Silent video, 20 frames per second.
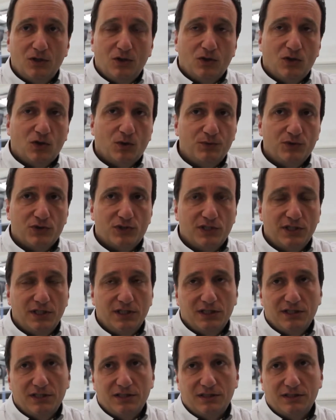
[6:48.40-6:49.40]

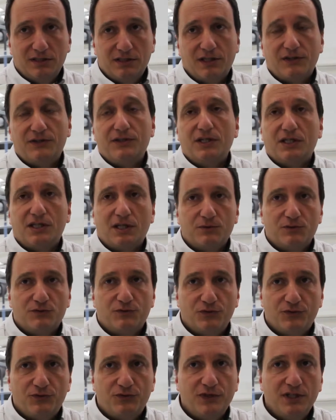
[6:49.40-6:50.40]
Obviously, nothing comes
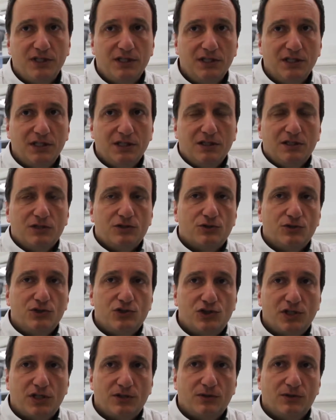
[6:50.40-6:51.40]
for free, so in
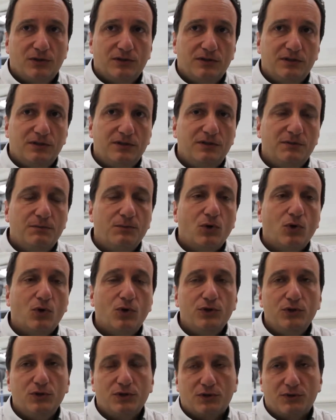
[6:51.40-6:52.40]
general, the
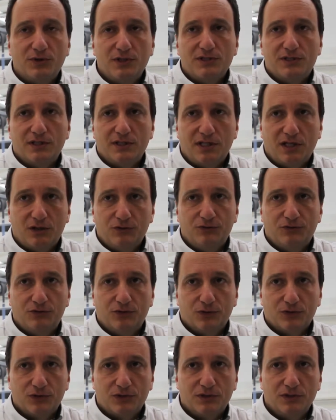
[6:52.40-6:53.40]
more you increase the
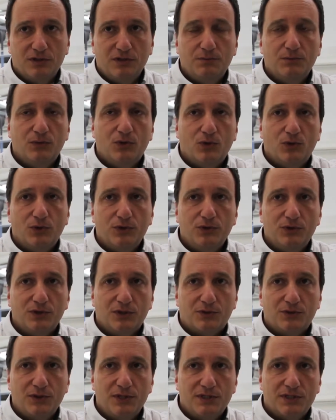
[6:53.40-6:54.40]
downforce, the more you
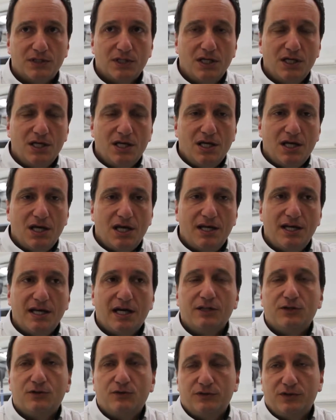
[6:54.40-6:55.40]
increase
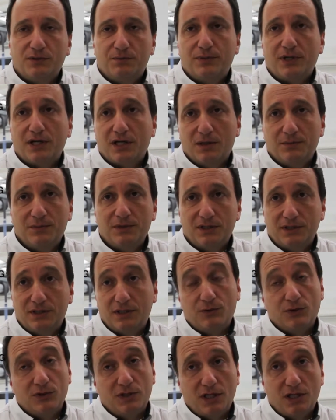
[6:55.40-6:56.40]
another of the
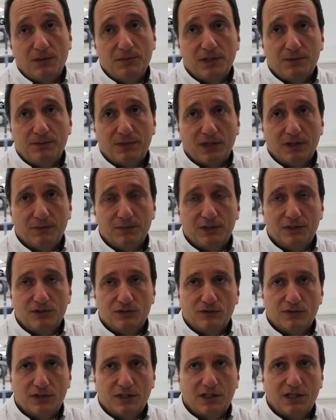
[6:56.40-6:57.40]
aerodynamic
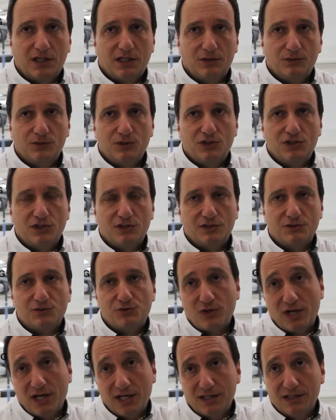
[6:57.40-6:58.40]
parameters of the car, which is the
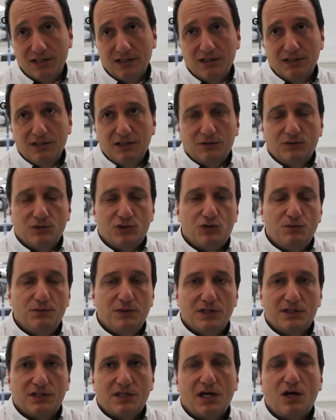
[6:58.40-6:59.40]
drag, which
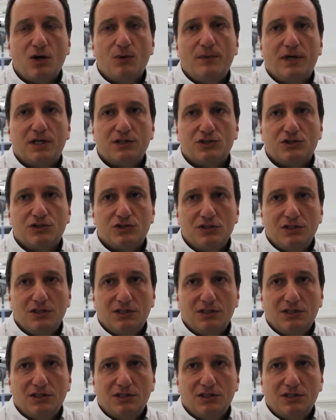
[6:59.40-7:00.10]
means how much